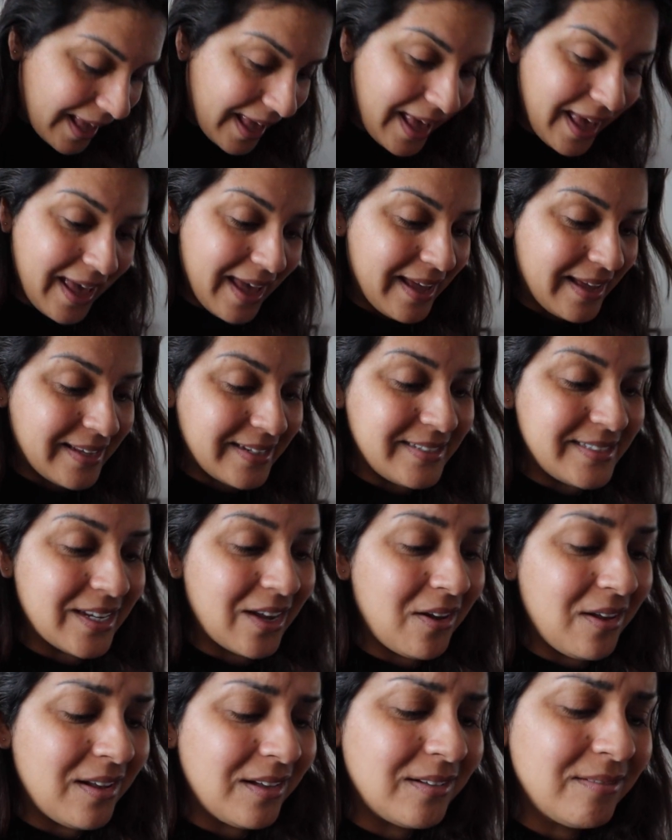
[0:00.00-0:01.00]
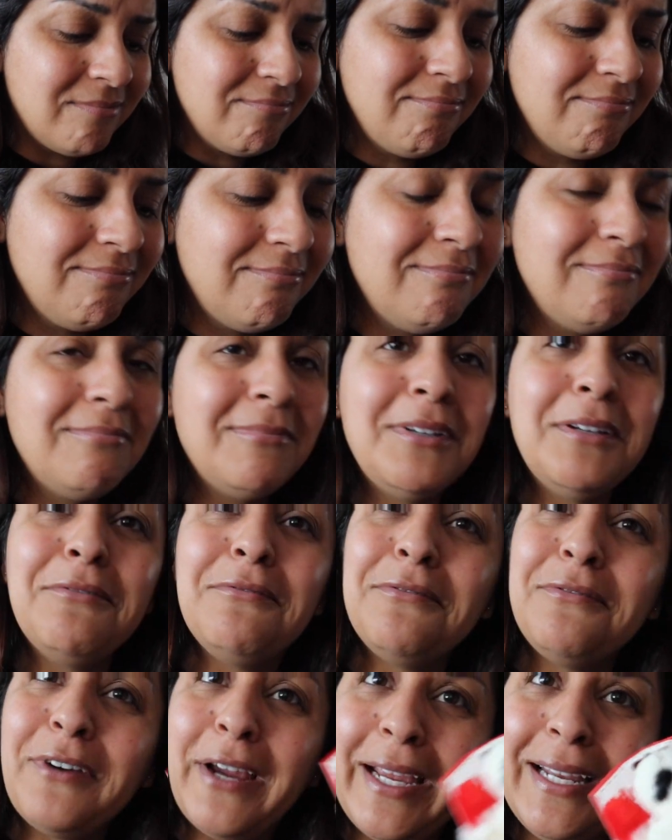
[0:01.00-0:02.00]
And
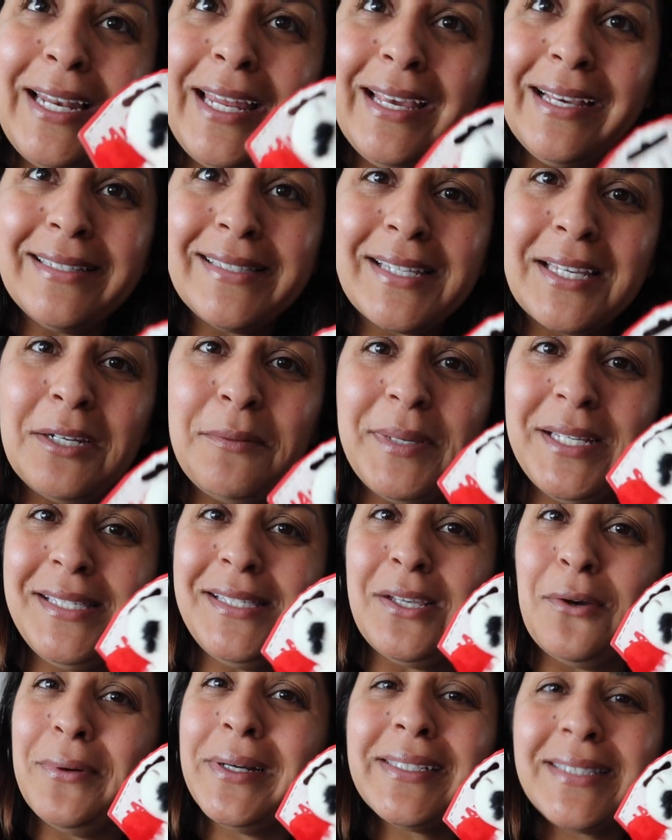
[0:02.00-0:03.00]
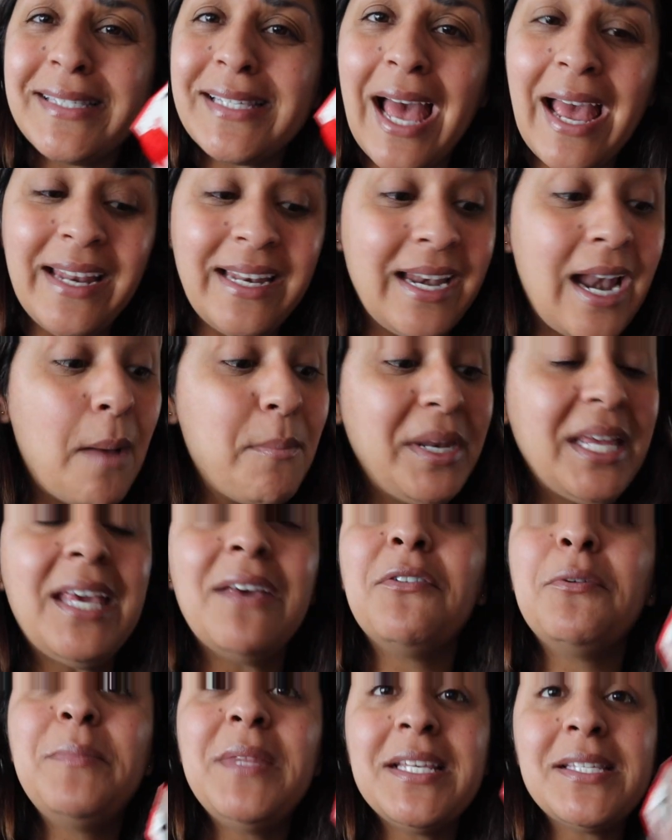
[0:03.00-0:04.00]
Franny is gonna be so excited. I'm gonna
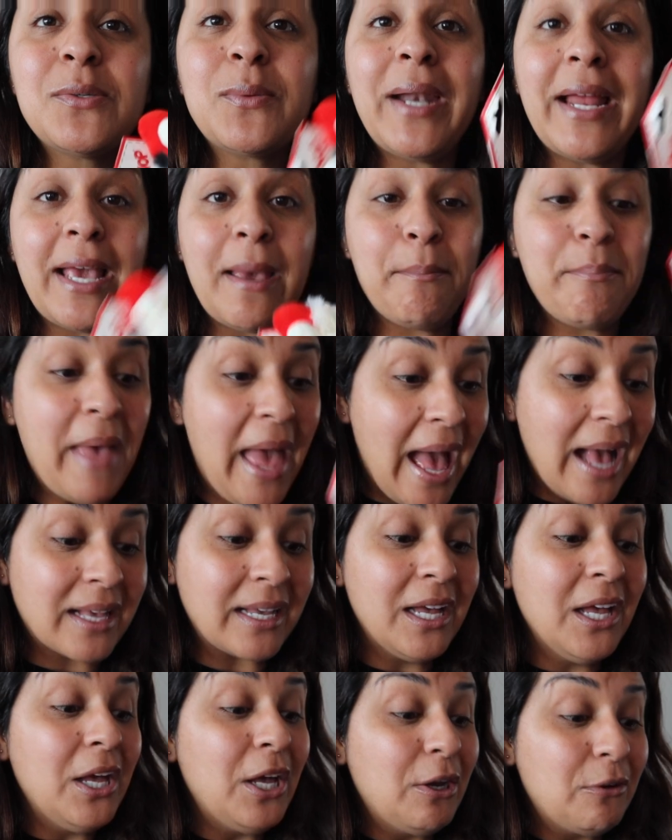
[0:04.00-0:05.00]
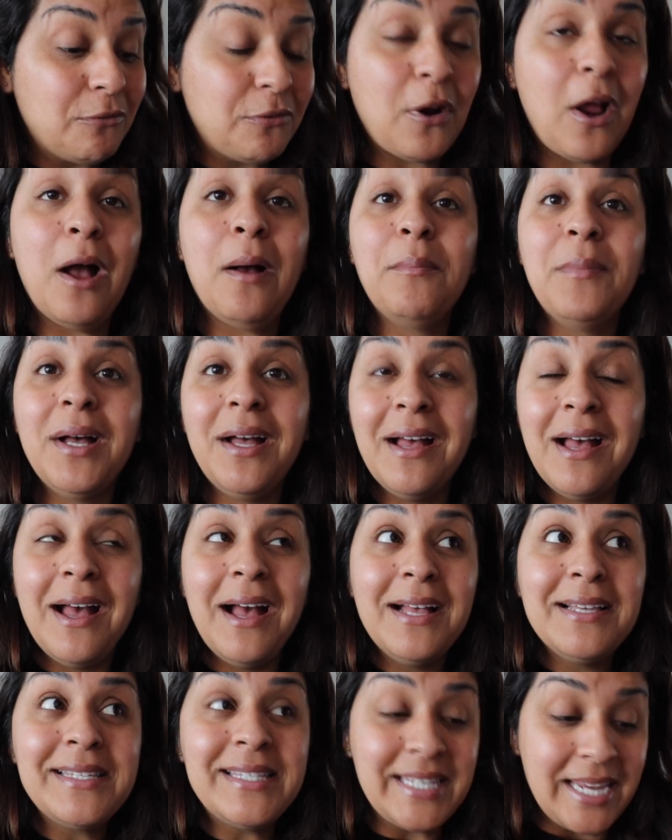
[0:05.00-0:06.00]
give him this when I get back from
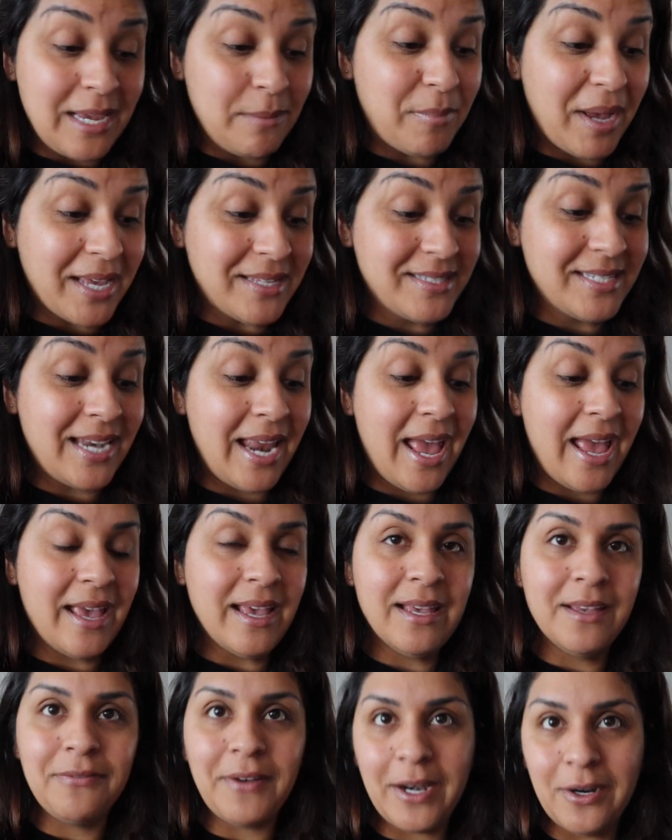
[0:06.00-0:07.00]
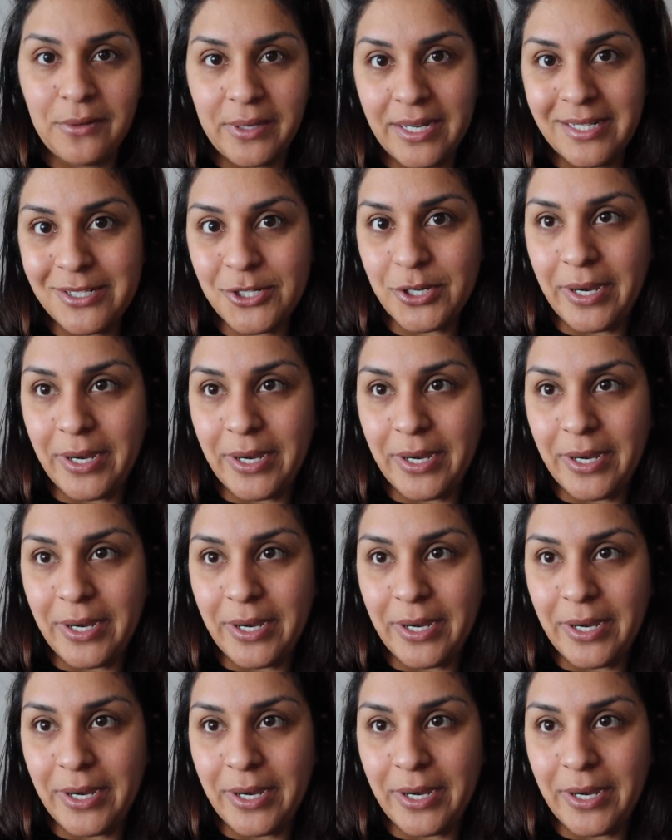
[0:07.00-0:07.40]
standby today if I don't get a